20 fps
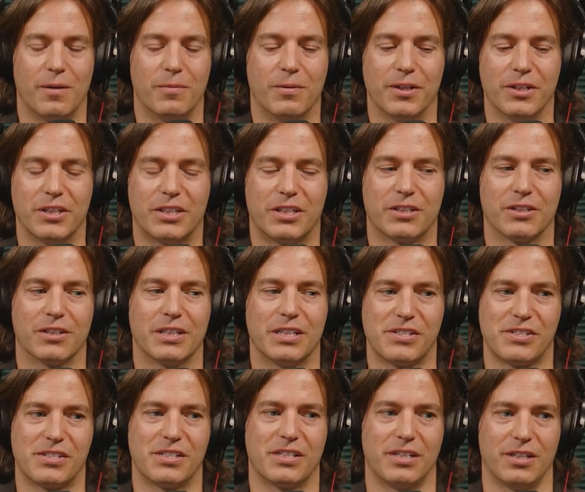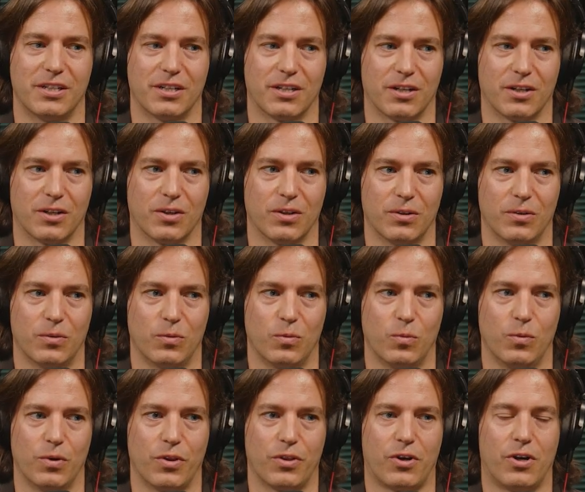I'm really curious to hear
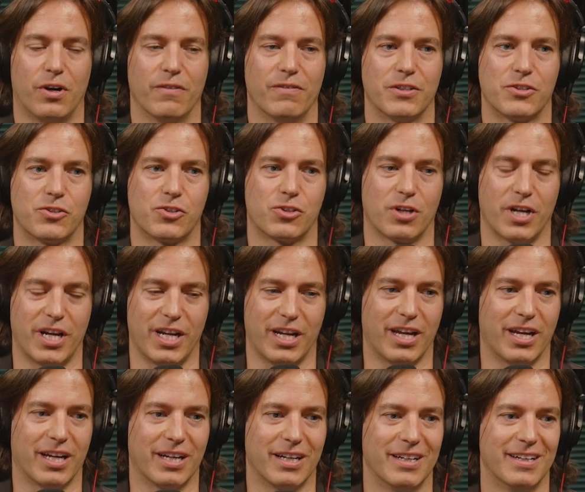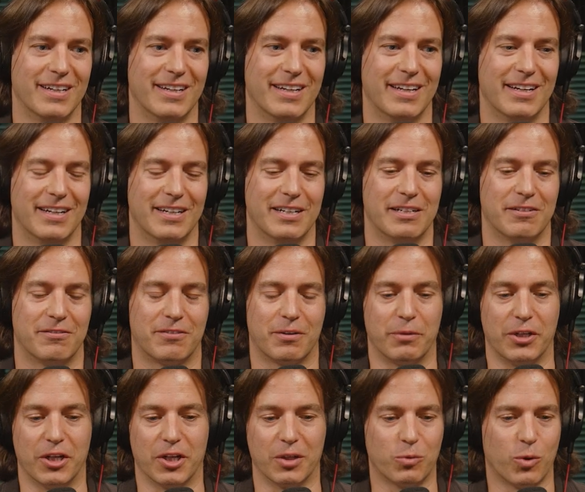with all this training
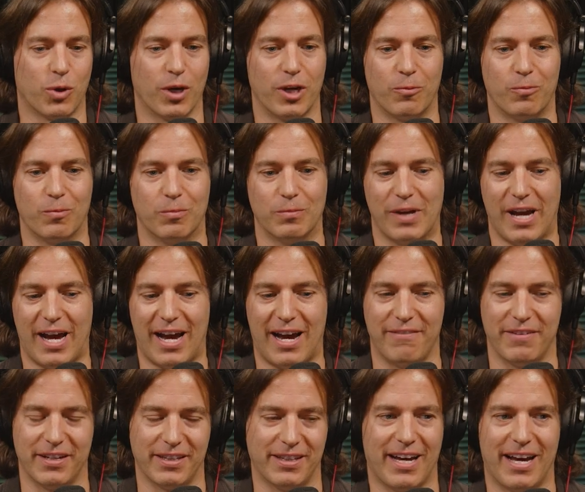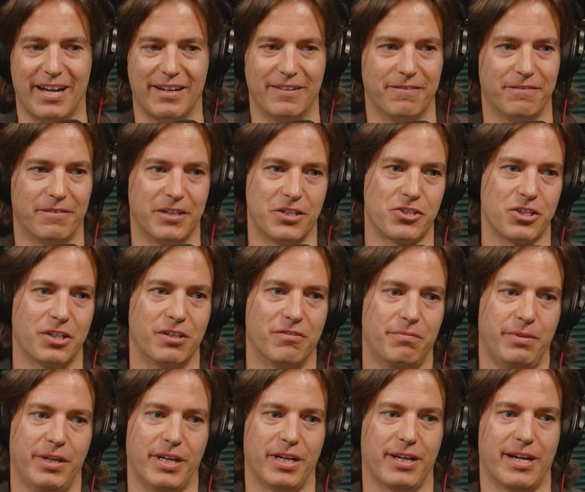from a young boy having that vision
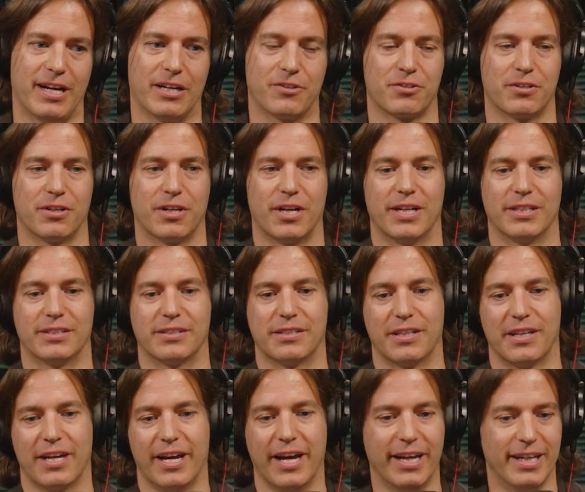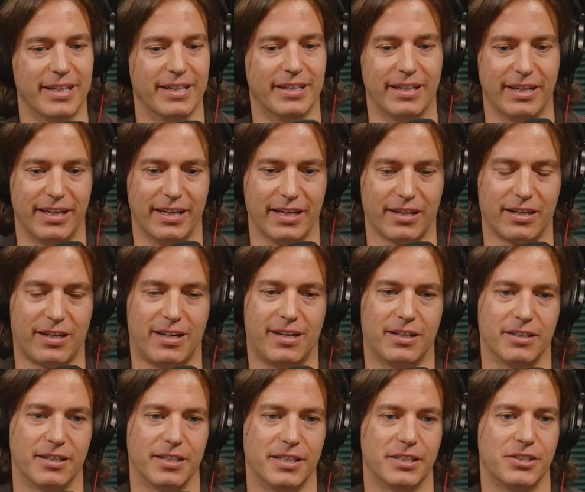of being an astronaut to then in
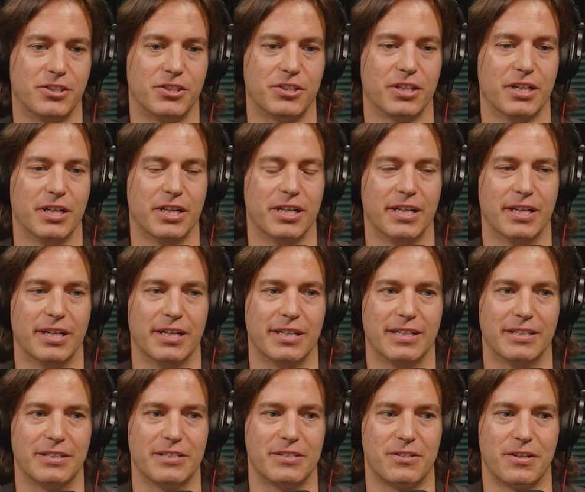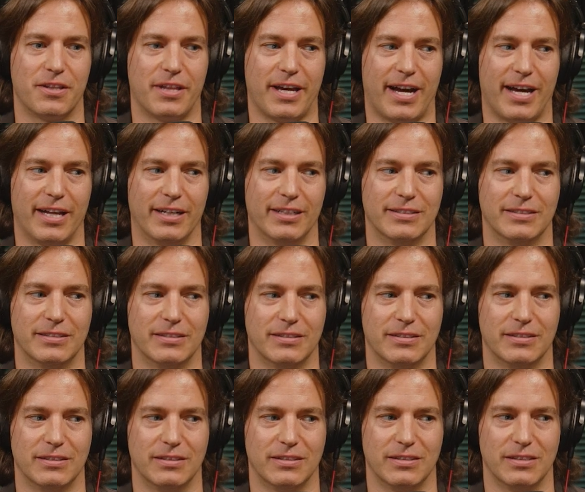college to that
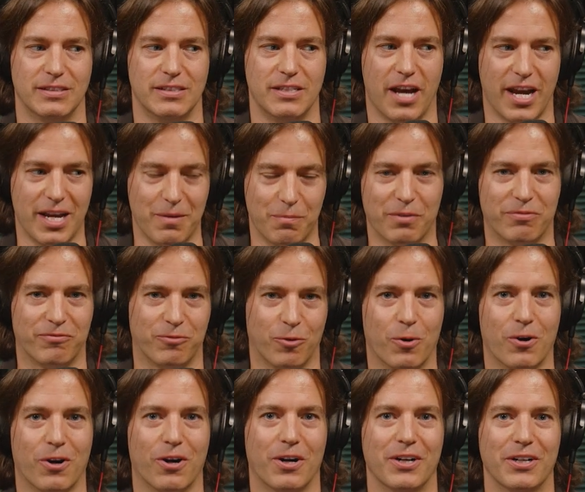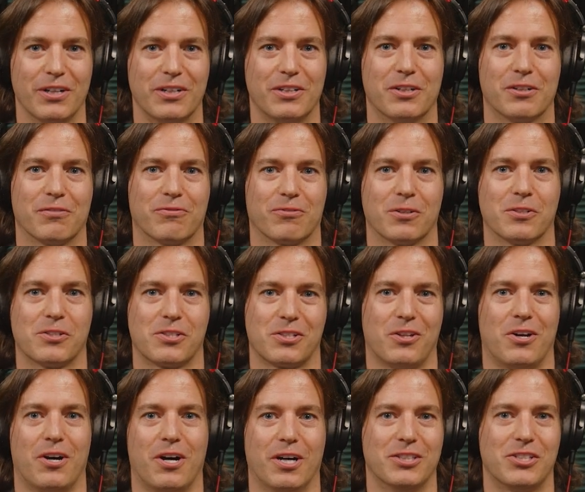night before your
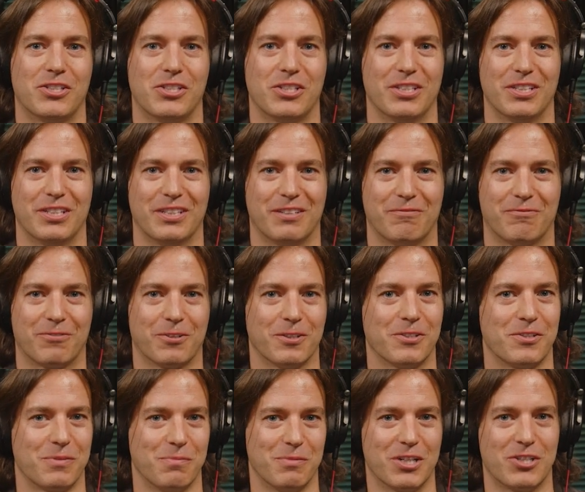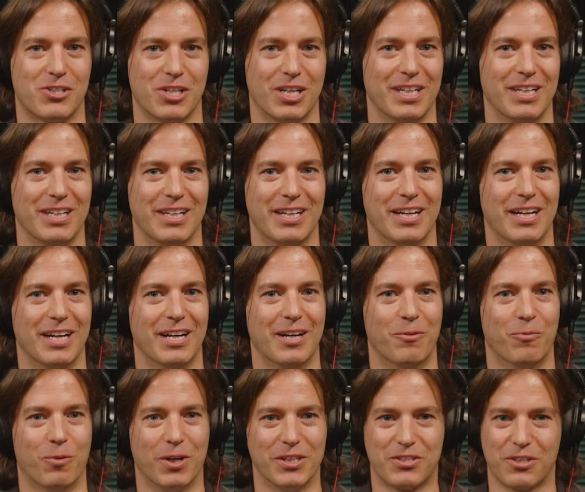first launch, first mission,
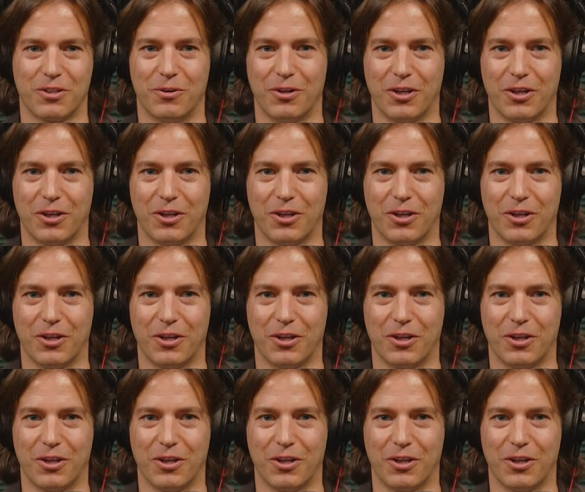what's